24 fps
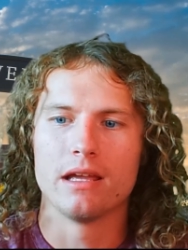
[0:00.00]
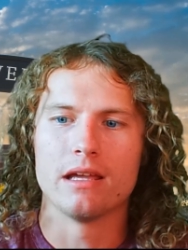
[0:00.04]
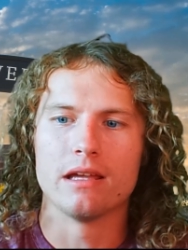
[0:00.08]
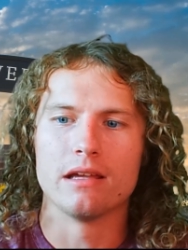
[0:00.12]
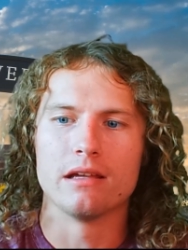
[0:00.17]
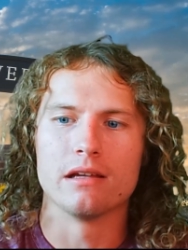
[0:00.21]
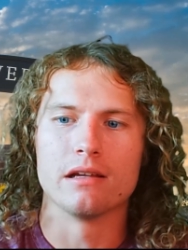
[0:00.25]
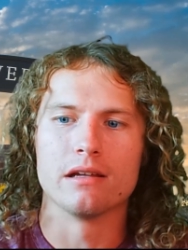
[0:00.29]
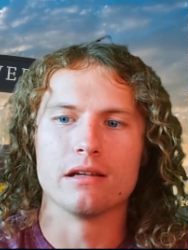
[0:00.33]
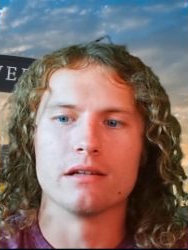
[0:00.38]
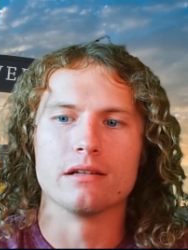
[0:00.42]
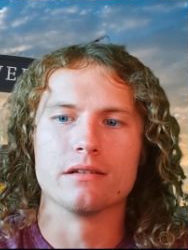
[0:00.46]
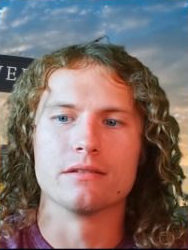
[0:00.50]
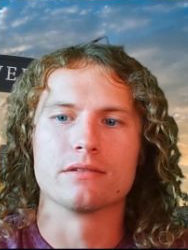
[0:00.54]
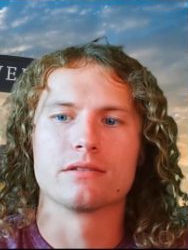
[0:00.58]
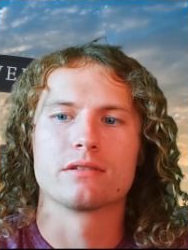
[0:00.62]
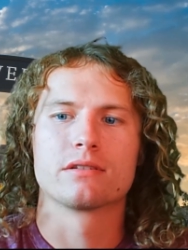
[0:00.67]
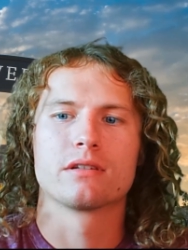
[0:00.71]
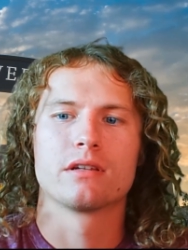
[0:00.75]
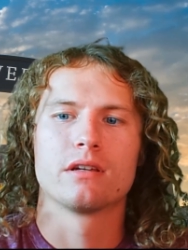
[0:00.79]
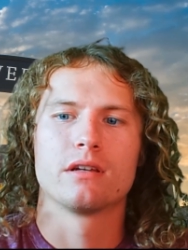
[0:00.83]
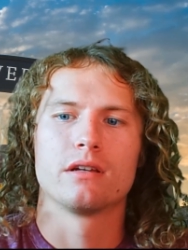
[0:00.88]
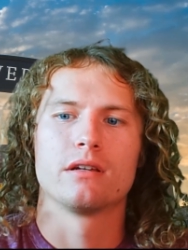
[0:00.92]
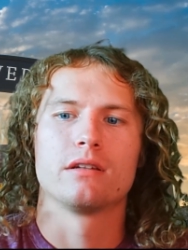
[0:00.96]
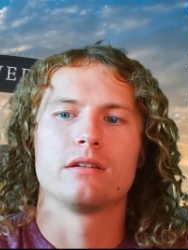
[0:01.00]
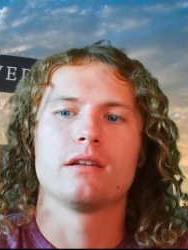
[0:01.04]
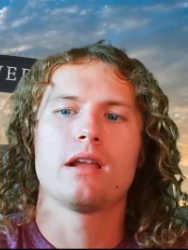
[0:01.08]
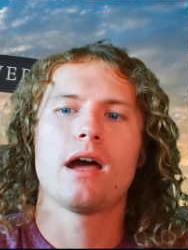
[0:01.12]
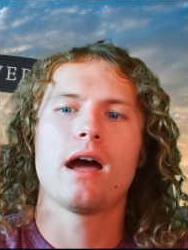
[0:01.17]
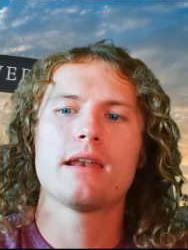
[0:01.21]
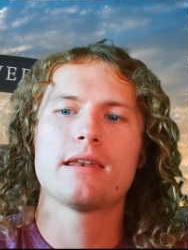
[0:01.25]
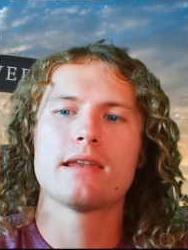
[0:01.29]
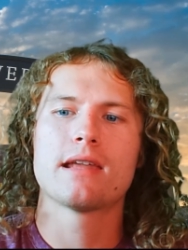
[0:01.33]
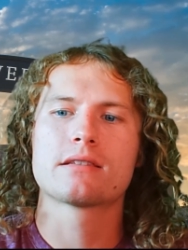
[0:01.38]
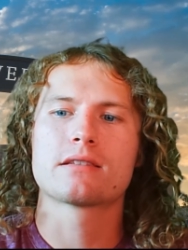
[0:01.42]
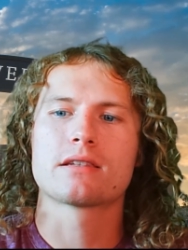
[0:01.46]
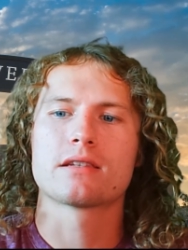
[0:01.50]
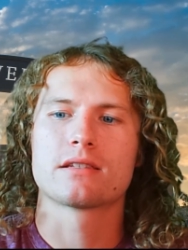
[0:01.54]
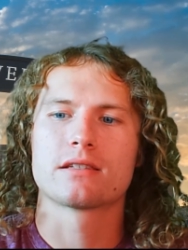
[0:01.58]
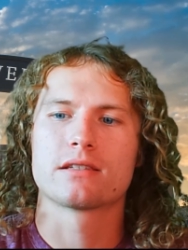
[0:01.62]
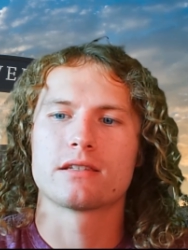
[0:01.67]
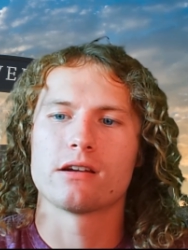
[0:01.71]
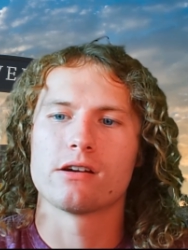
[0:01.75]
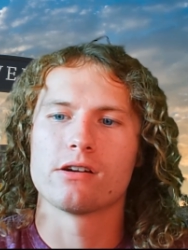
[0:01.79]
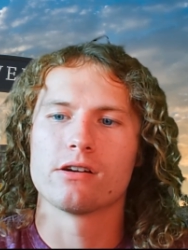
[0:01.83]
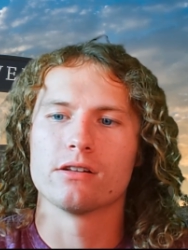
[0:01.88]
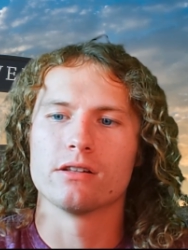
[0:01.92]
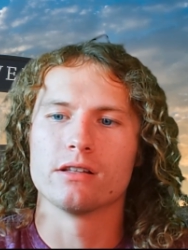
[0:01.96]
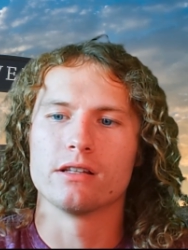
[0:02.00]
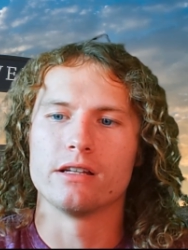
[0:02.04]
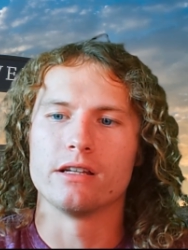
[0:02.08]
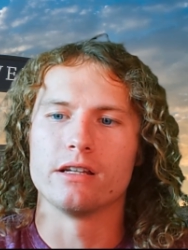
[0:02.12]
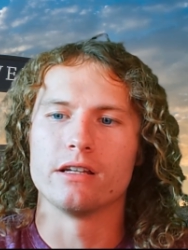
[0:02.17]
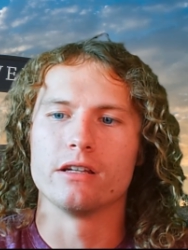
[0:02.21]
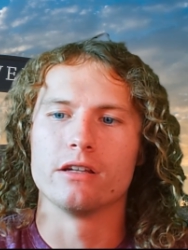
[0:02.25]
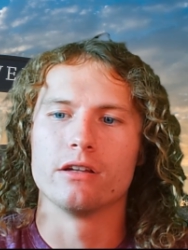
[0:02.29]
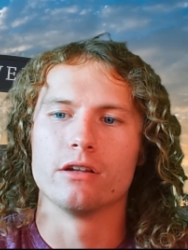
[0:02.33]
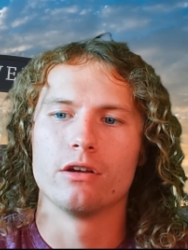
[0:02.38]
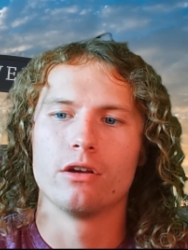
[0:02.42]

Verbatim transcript: is not necessarily